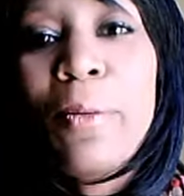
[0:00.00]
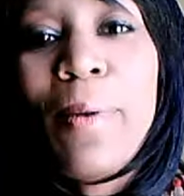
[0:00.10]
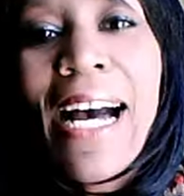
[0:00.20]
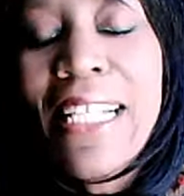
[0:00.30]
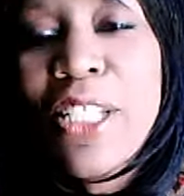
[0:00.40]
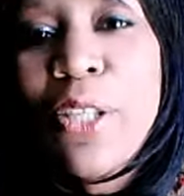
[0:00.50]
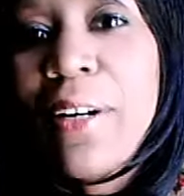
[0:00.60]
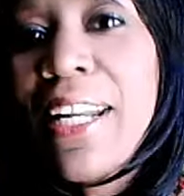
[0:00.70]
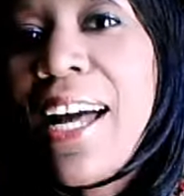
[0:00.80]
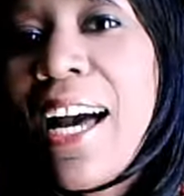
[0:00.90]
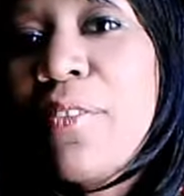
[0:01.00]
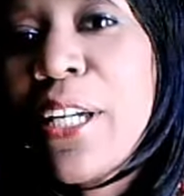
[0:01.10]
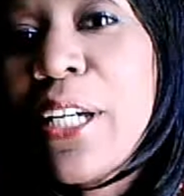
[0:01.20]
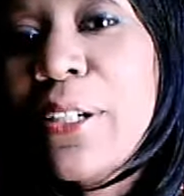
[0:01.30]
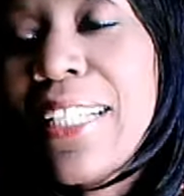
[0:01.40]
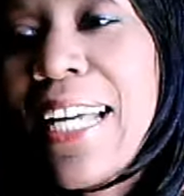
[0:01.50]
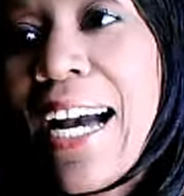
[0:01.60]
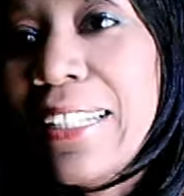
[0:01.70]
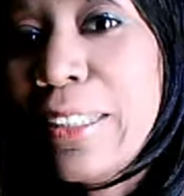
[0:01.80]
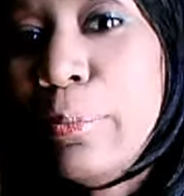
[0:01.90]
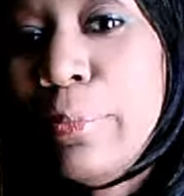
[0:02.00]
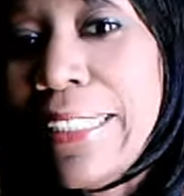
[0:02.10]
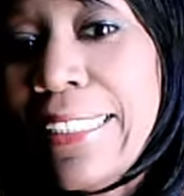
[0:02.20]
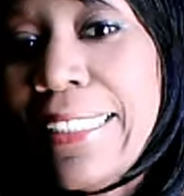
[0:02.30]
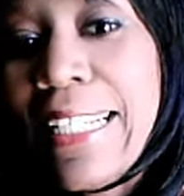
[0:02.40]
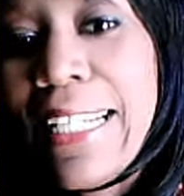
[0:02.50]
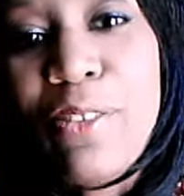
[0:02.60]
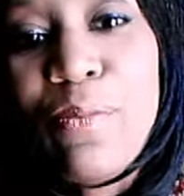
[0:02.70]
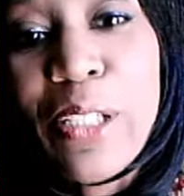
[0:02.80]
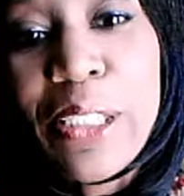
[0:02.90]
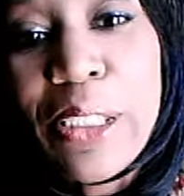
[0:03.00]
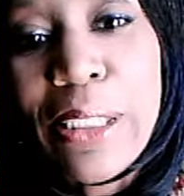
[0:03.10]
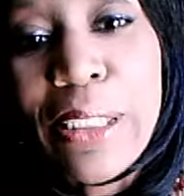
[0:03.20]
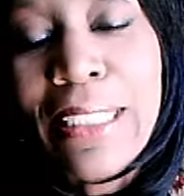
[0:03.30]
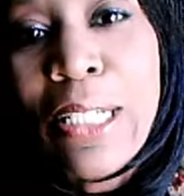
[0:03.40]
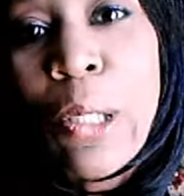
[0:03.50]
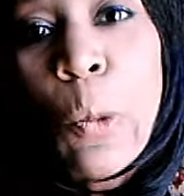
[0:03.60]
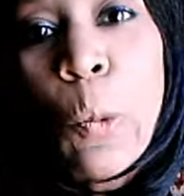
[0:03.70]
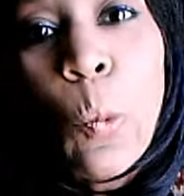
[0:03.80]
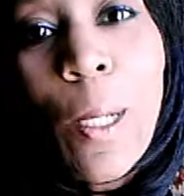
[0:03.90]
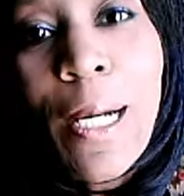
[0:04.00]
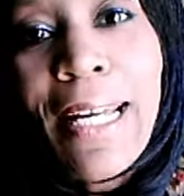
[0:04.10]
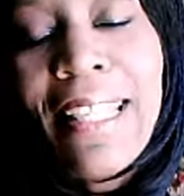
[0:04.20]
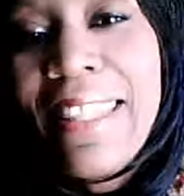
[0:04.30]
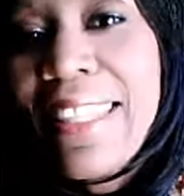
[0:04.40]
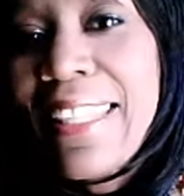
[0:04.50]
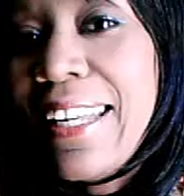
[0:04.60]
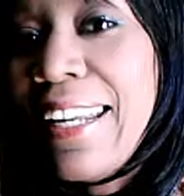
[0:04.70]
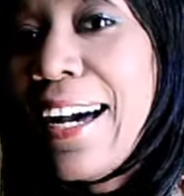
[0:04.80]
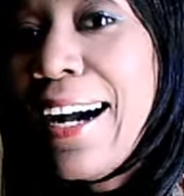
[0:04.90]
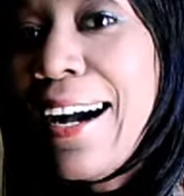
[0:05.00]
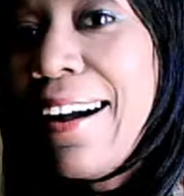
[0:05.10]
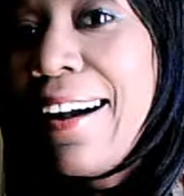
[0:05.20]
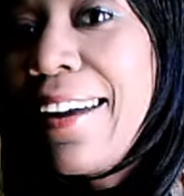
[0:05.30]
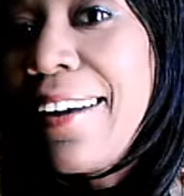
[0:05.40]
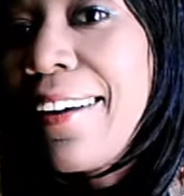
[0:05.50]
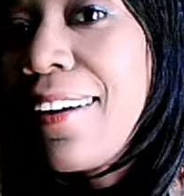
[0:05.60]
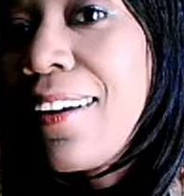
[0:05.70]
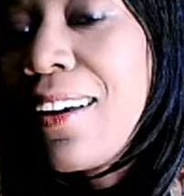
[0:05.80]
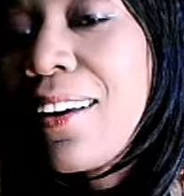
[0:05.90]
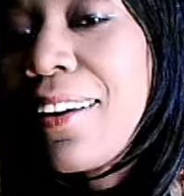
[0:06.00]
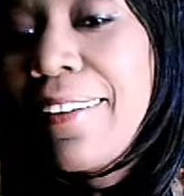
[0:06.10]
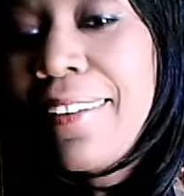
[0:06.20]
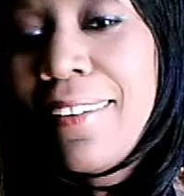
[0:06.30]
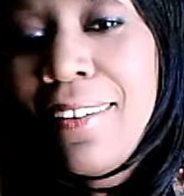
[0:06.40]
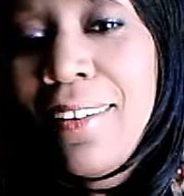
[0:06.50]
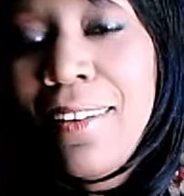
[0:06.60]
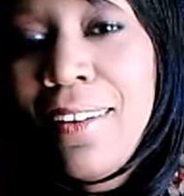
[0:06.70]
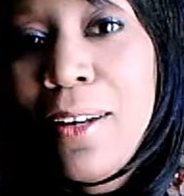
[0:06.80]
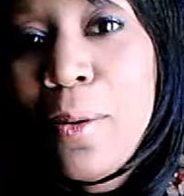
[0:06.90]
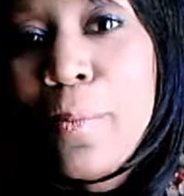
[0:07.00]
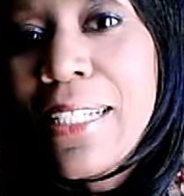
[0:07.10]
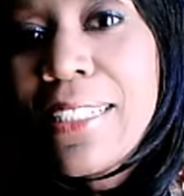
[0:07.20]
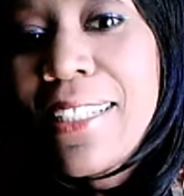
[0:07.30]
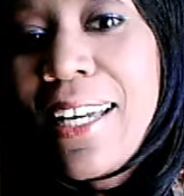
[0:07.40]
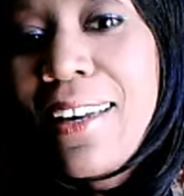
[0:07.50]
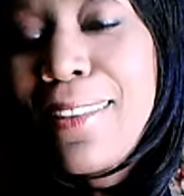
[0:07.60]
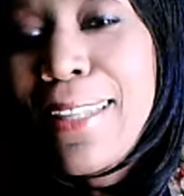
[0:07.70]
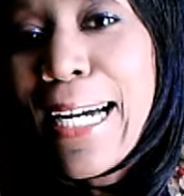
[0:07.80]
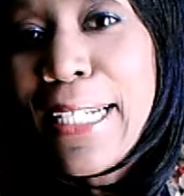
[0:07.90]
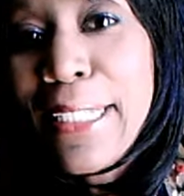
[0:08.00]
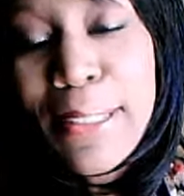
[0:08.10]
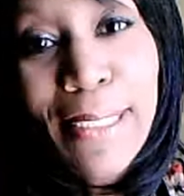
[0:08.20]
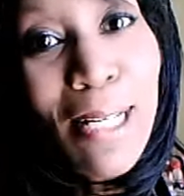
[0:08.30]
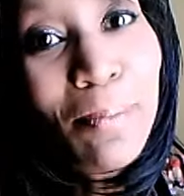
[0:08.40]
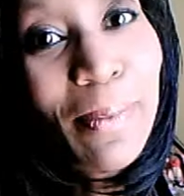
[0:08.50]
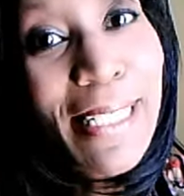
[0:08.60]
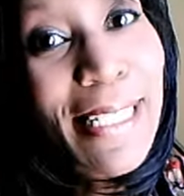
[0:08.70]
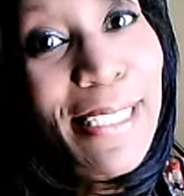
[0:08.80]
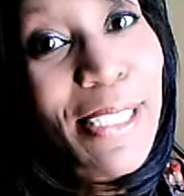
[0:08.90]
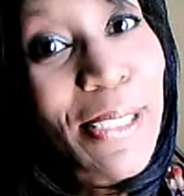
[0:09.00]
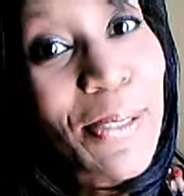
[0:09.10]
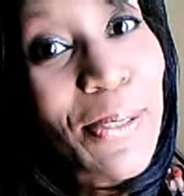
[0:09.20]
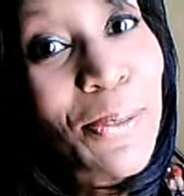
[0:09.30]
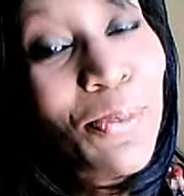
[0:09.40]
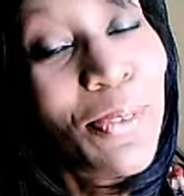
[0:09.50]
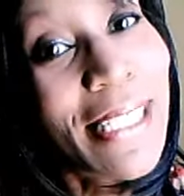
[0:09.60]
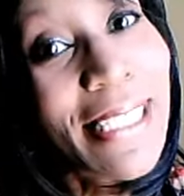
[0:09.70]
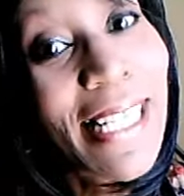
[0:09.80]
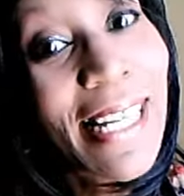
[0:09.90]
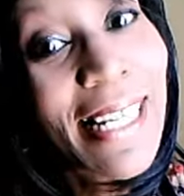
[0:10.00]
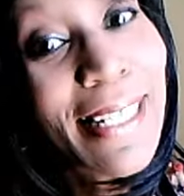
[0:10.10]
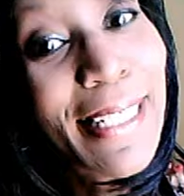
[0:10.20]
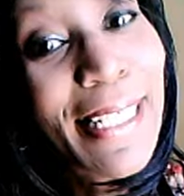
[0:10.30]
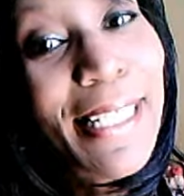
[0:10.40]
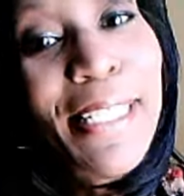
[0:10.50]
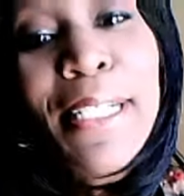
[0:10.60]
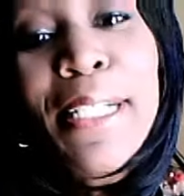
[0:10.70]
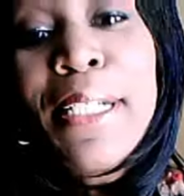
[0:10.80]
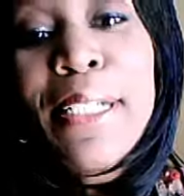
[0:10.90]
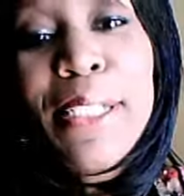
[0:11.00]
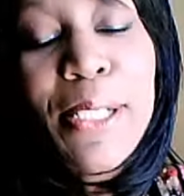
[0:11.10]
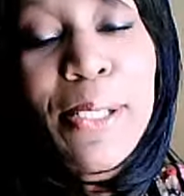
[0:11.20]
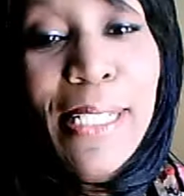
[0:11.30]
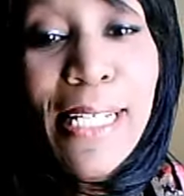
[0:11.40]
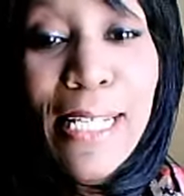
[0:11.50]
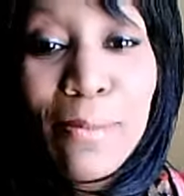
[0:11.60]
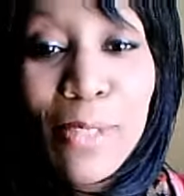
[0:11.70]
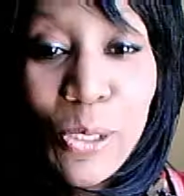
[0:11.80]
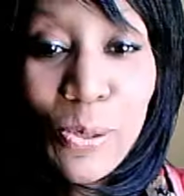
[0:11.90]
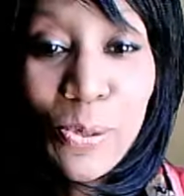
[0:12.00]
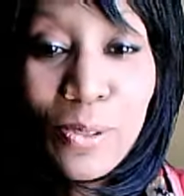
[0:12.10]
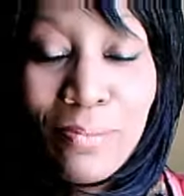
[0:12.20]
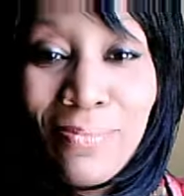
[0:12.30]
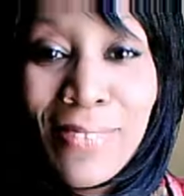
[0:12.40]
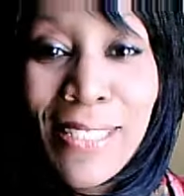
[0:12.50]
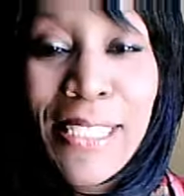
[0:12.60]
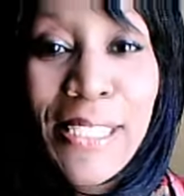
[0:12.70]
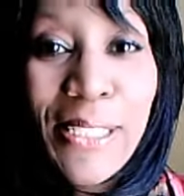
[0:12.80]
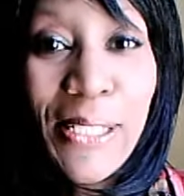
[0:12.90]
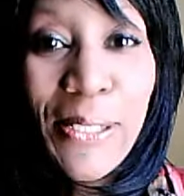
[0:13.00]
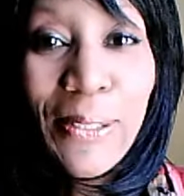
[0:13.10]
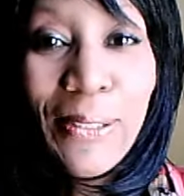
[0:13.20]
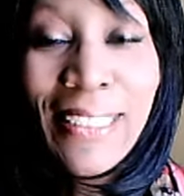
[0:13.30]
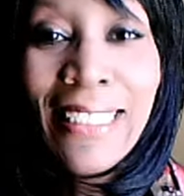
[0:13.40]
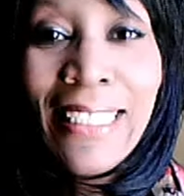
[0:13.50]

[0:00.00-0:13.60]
The past three and a half years has been an adventure, one that I must say that I do not plan to retake again no time soon. So,